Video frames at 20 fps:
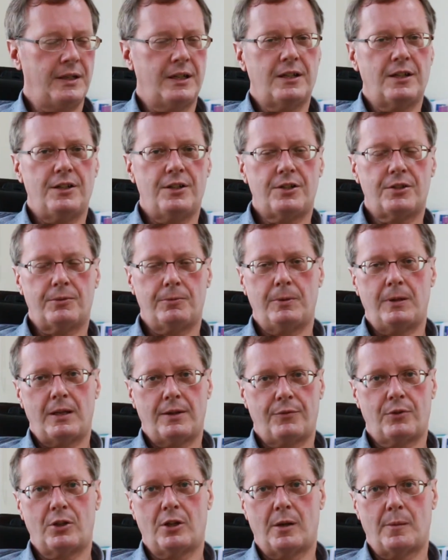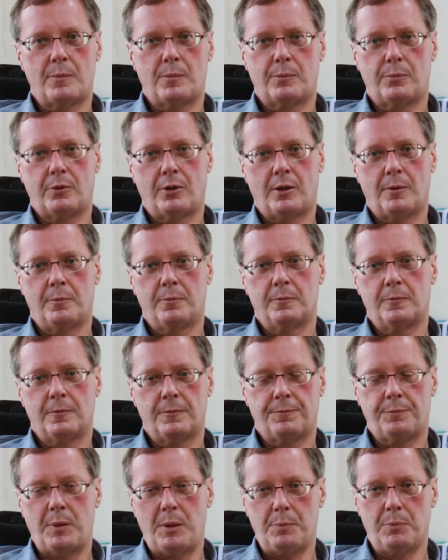country, we have a common problem
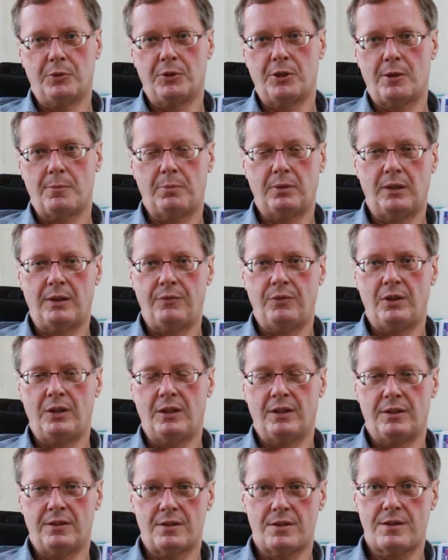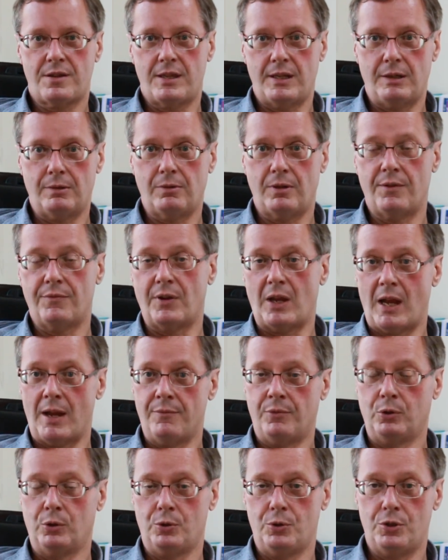of people not believing in the theory of
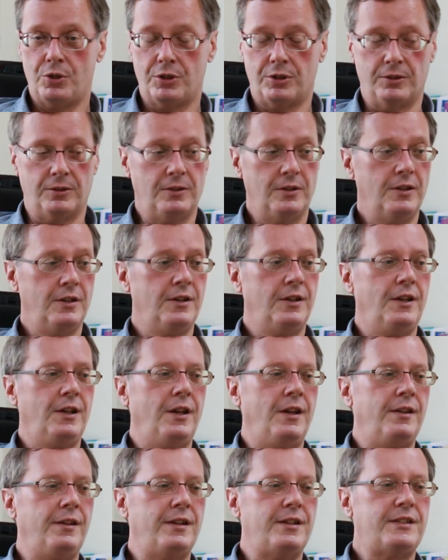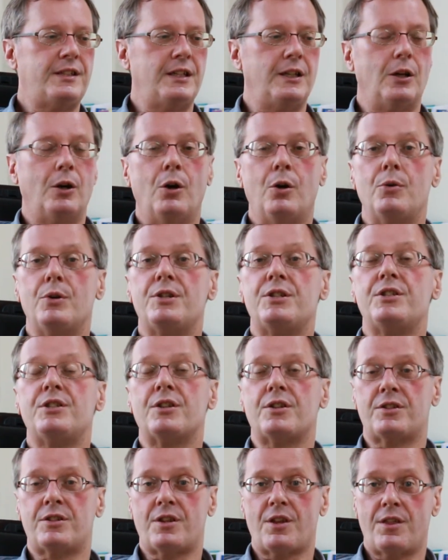evolution. They say, oh, it's
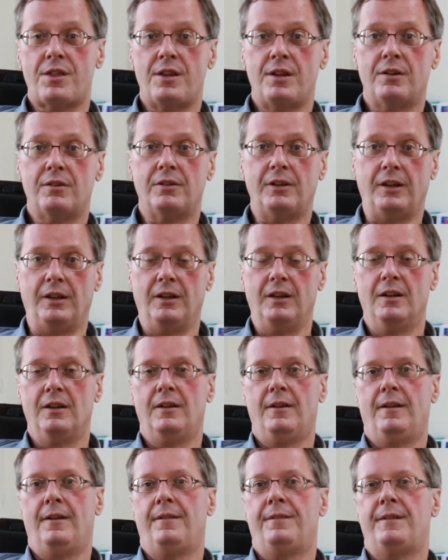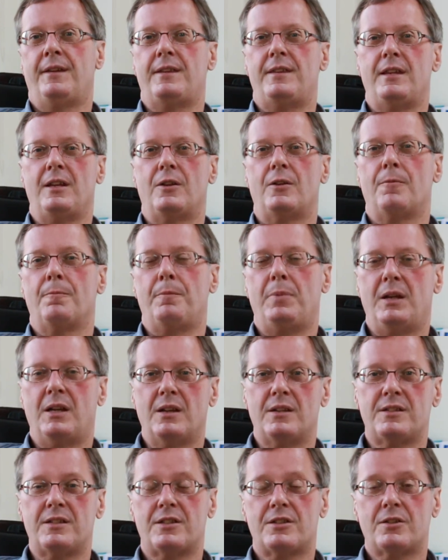just a theory. They think
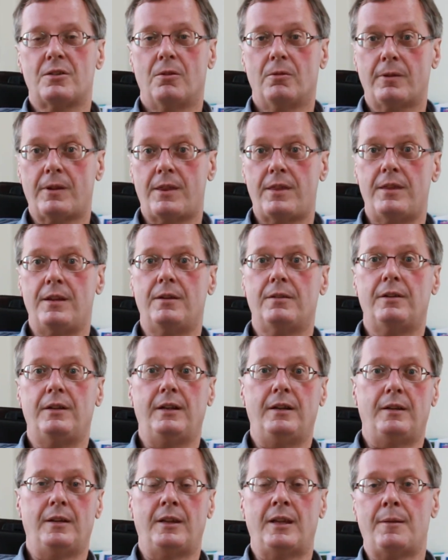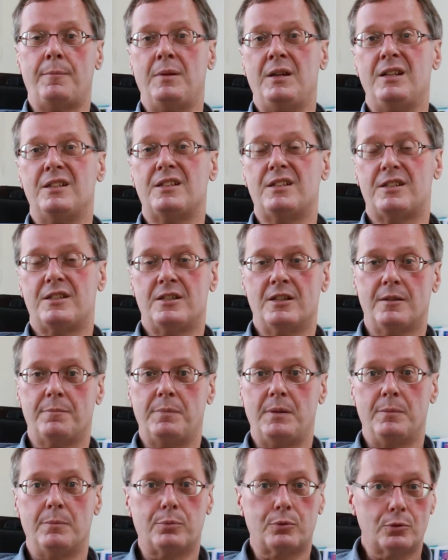because it's called a theory, that means it's not
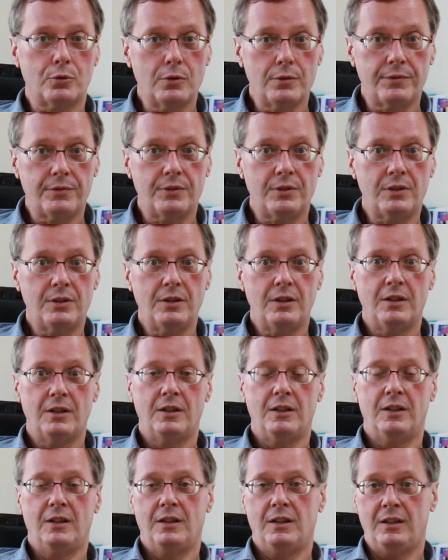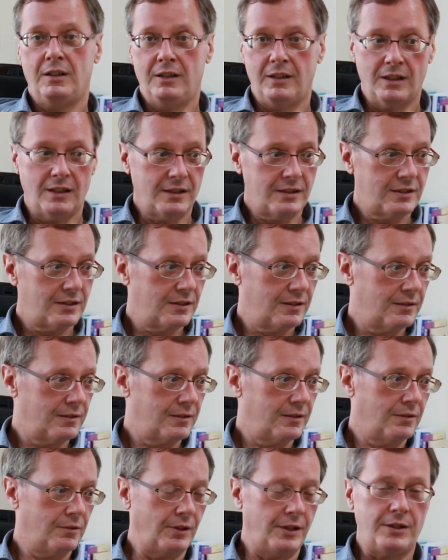been proven yet,
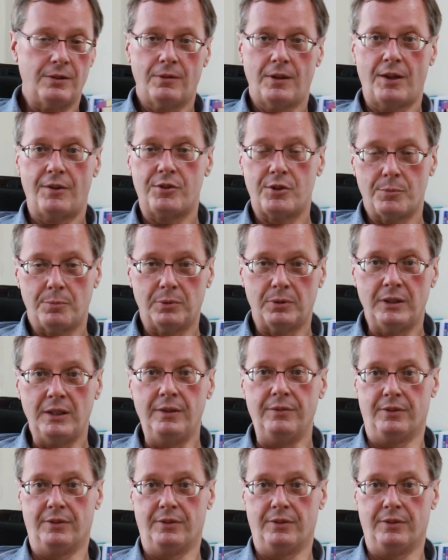or I don't have to believe